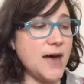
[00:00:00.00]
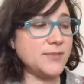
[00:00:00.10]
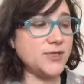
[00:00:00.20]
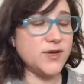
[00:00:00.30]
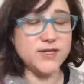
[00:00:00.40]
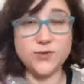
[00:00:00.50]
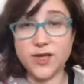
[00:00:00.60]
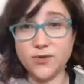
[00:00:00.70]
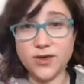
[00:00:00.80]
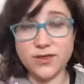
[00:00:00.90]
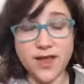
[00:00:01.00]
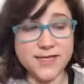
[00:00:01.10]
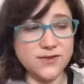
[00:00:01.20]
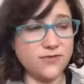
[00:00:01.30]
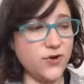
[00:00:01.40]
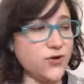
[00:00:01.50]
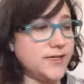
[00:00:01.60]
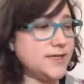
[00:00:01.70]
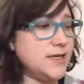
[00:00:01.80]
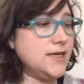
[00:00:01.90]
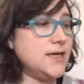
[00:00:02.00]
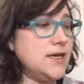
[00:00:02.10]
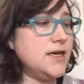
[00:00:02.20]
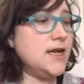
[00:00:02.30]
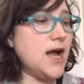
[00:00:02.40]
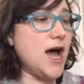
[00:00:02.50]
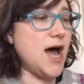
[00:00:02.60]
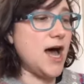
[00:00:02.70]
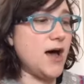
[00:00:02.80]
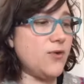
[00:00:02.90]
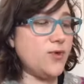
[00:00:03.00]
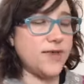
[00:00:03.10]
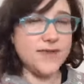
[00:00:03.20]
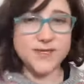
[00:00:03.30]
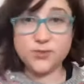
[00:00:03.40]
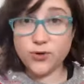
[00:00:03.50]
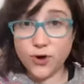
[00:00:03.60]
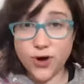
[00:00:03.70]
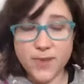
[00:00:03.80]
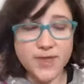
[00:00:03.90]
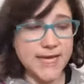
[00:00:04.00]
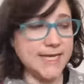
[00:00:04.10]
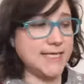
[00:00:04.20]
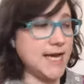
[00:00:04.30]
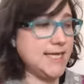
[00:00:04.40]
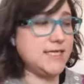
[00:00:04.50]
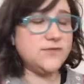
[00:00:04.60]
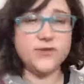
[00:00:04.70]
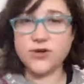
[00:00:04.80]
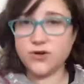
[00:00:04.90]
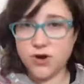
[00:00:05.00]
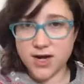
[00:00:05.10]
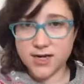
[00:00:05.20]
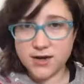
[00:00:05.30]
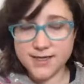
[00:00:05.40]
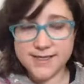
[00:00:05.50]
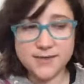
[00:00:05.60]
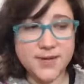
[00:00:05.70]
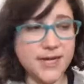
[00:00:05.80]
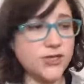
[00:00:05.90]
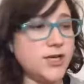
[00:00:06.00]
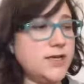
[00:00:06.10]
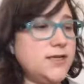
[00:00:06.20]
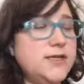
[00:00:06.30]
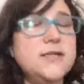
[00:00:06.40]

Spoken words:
So he's working with lots of folks with this program that he does for chronic constipation.